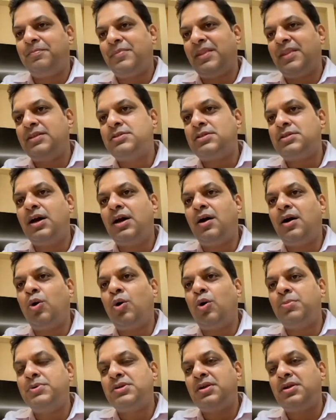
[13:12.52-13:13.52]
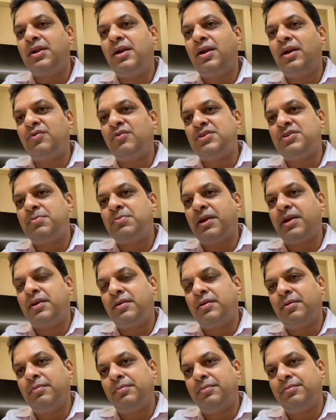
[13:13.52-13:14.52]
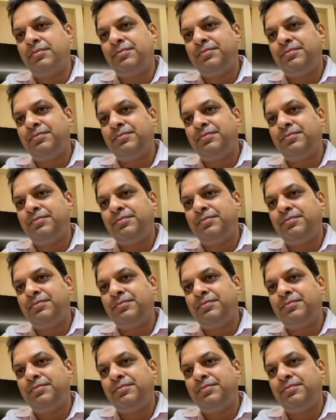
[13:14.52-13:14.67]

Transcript: that's the opposite end of the spectrum.